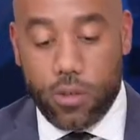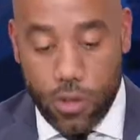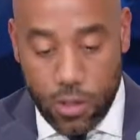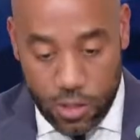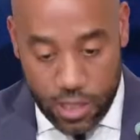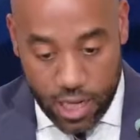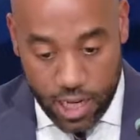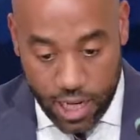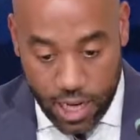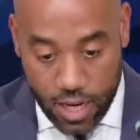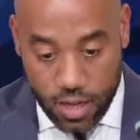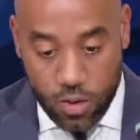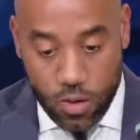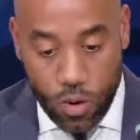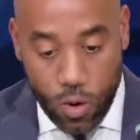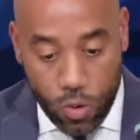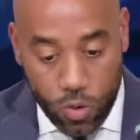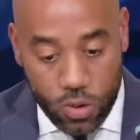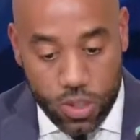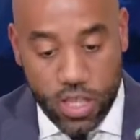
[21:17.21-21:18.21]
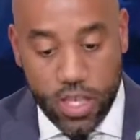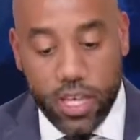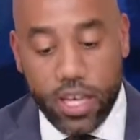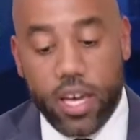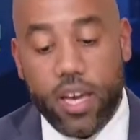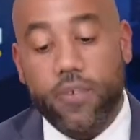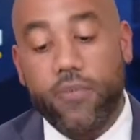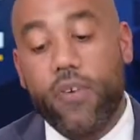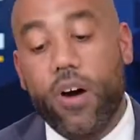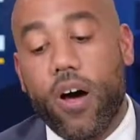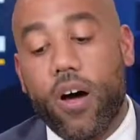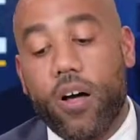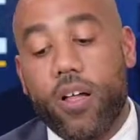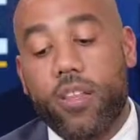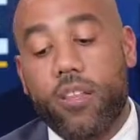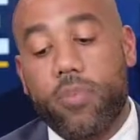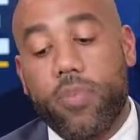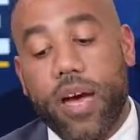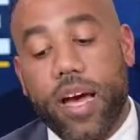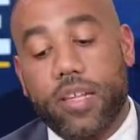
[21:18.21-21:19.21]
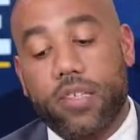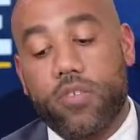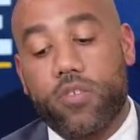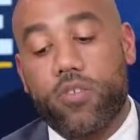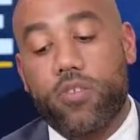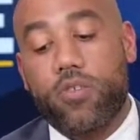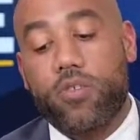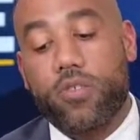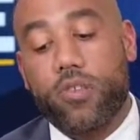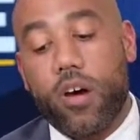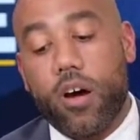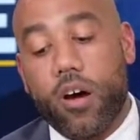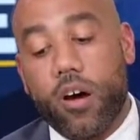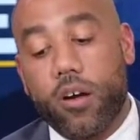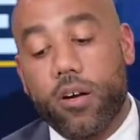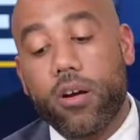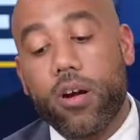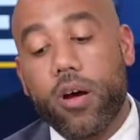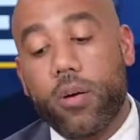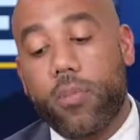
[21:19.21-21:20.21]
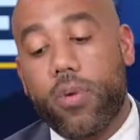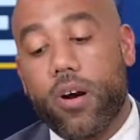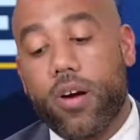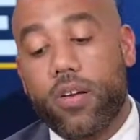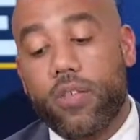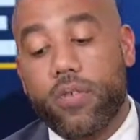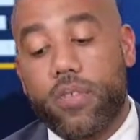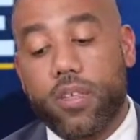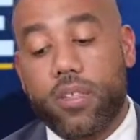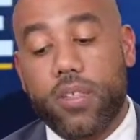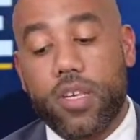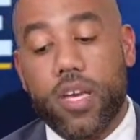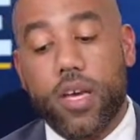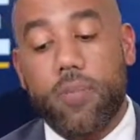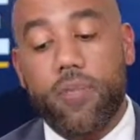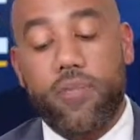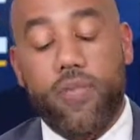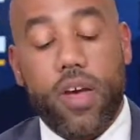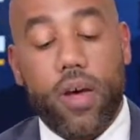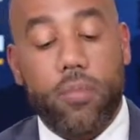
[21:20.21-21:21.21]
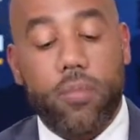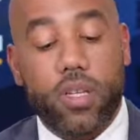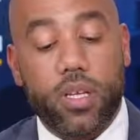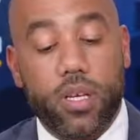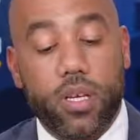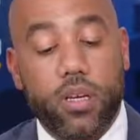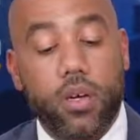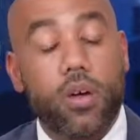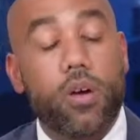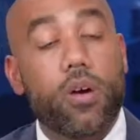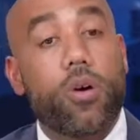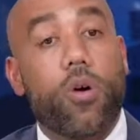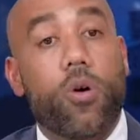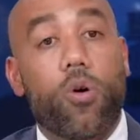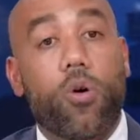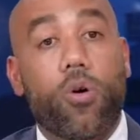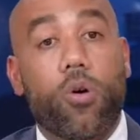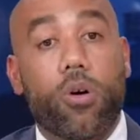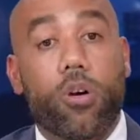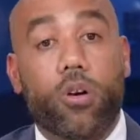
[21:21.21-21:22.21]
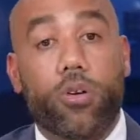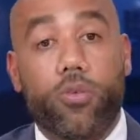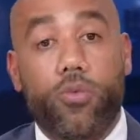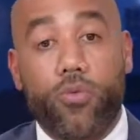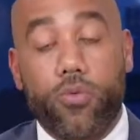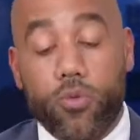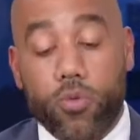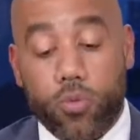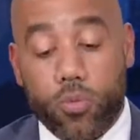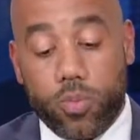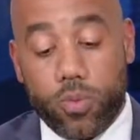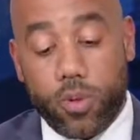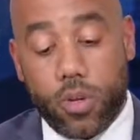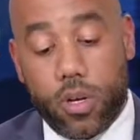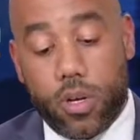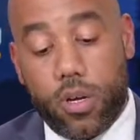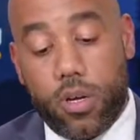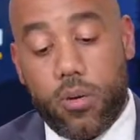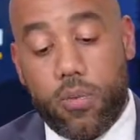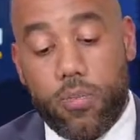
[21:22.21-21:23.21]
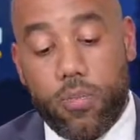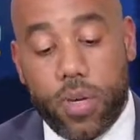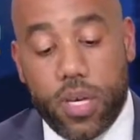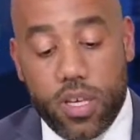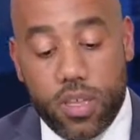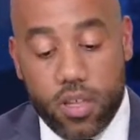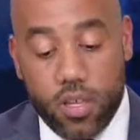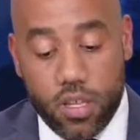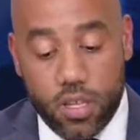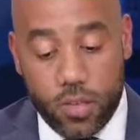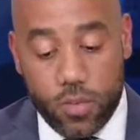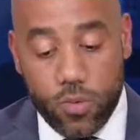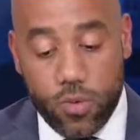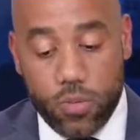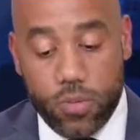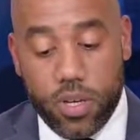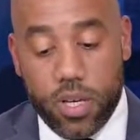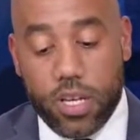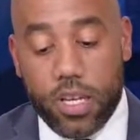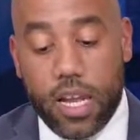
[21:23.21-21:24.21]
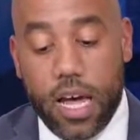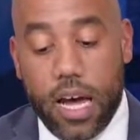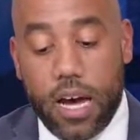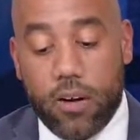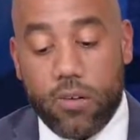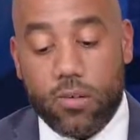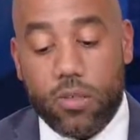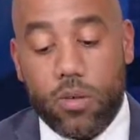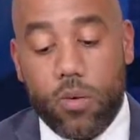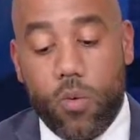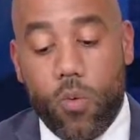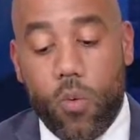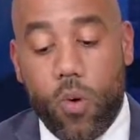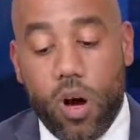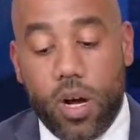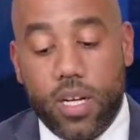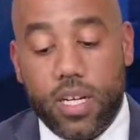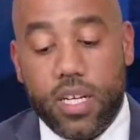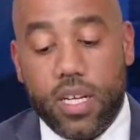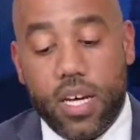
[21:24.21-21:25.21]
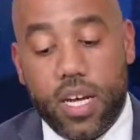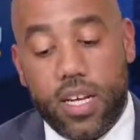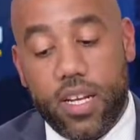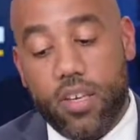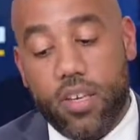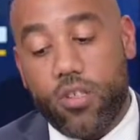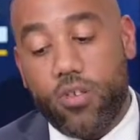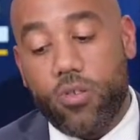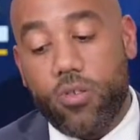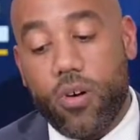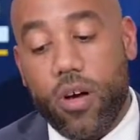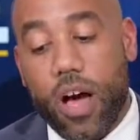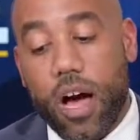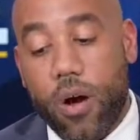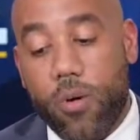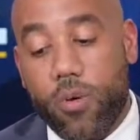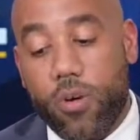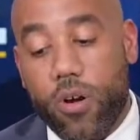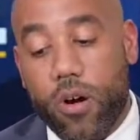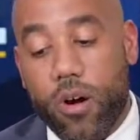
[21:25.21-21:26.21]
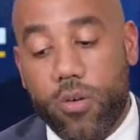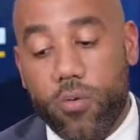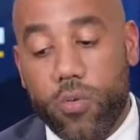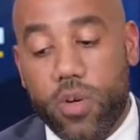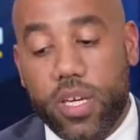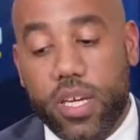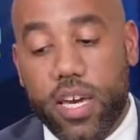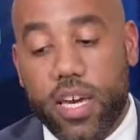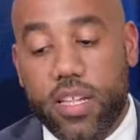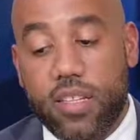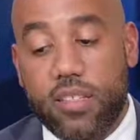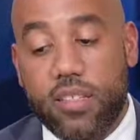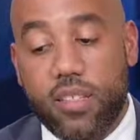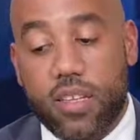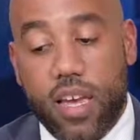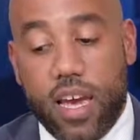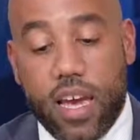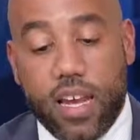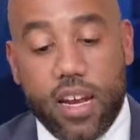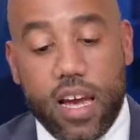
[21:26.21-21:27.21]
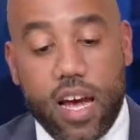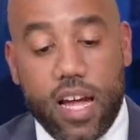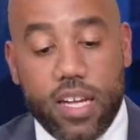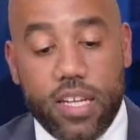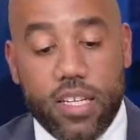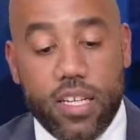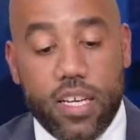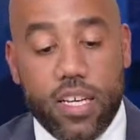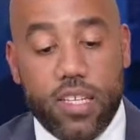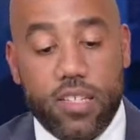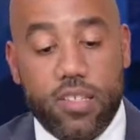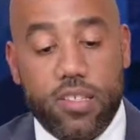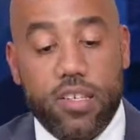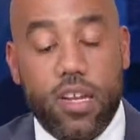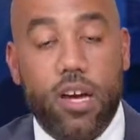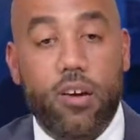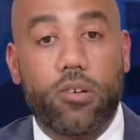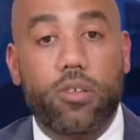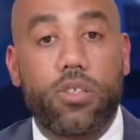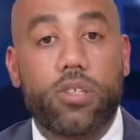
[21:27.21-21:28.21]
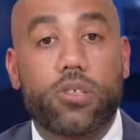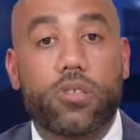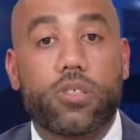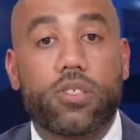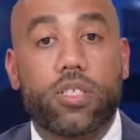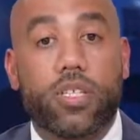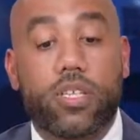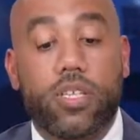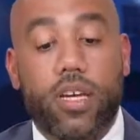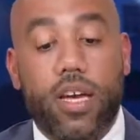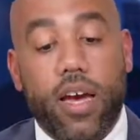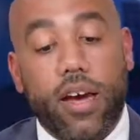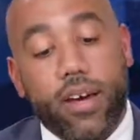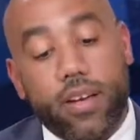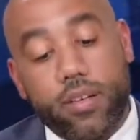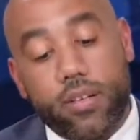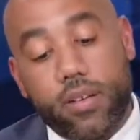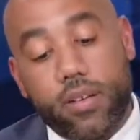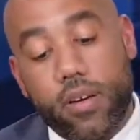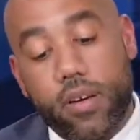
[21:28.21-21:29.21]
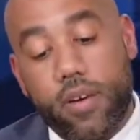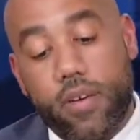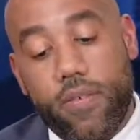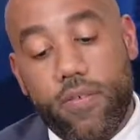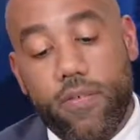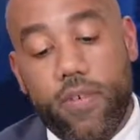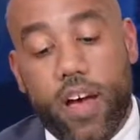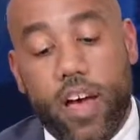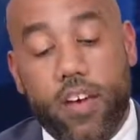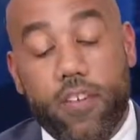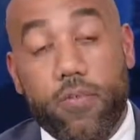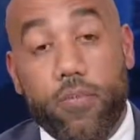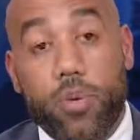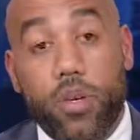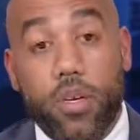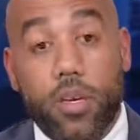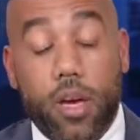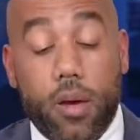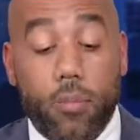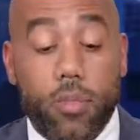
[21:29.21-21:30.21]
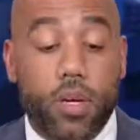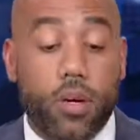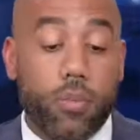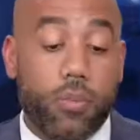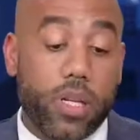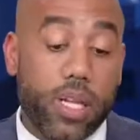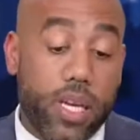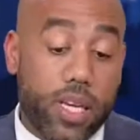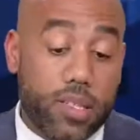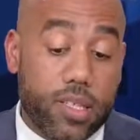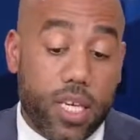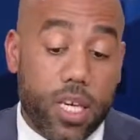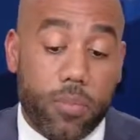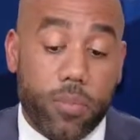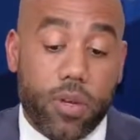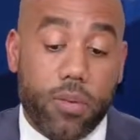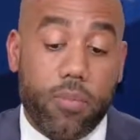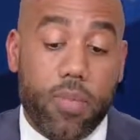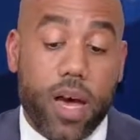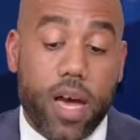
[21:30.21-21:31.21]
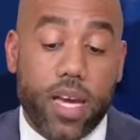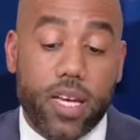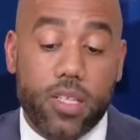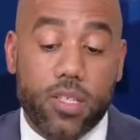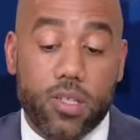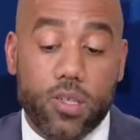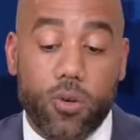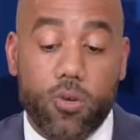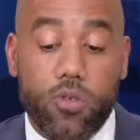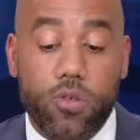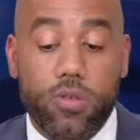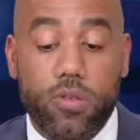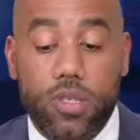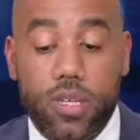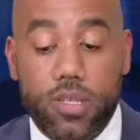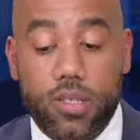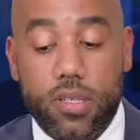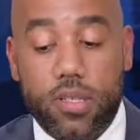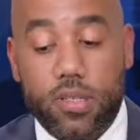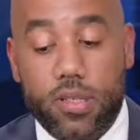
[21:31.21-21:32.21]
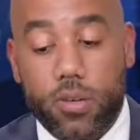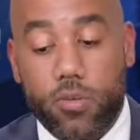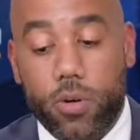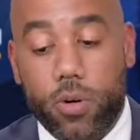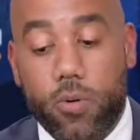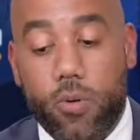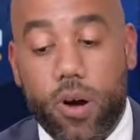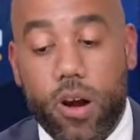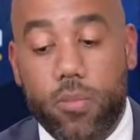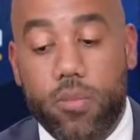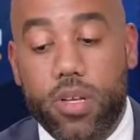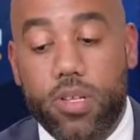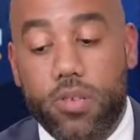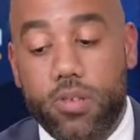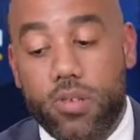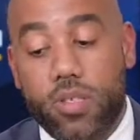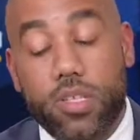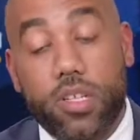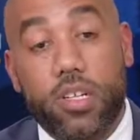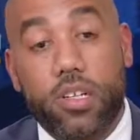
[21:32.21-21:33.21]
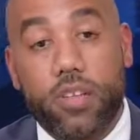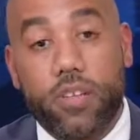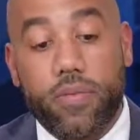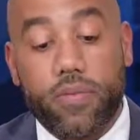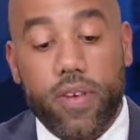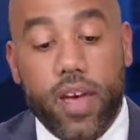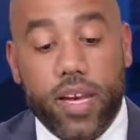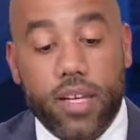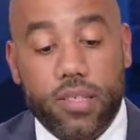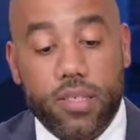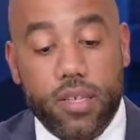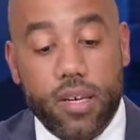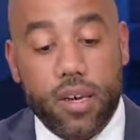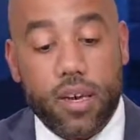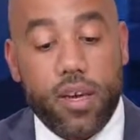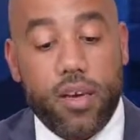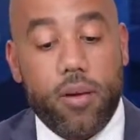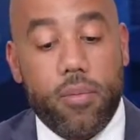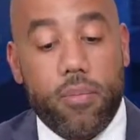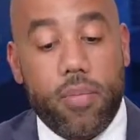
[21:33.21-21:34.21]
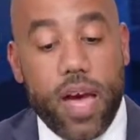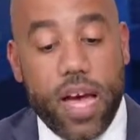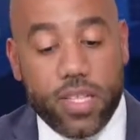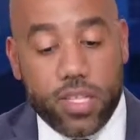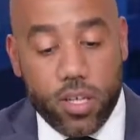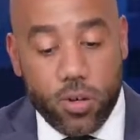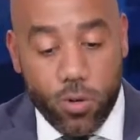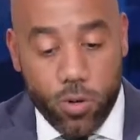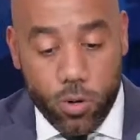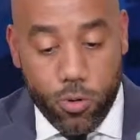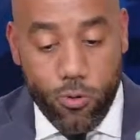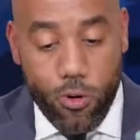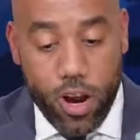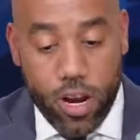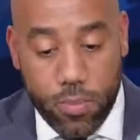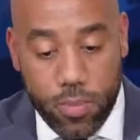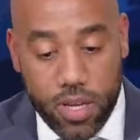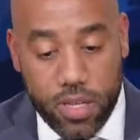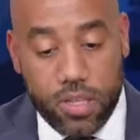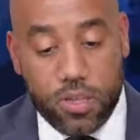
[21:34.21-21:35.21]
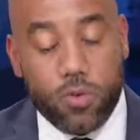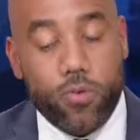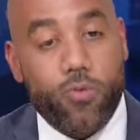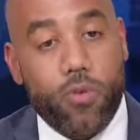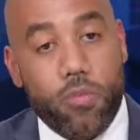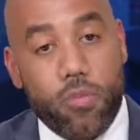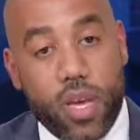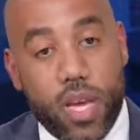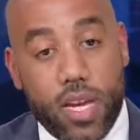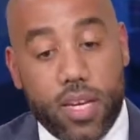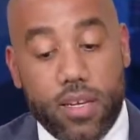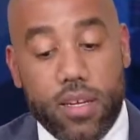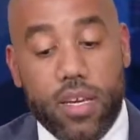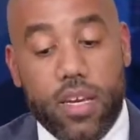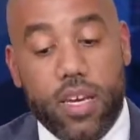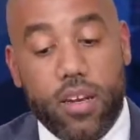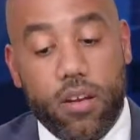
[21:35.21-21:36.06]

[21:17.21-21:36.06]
again, only if all the passengers are part of the same family or group. Beaches will be allowed 1 additional hour on weekends and holidays, now closing at 5 p.m. Please keep in mind social distancing requirements are still in effect. Masking requirements remain in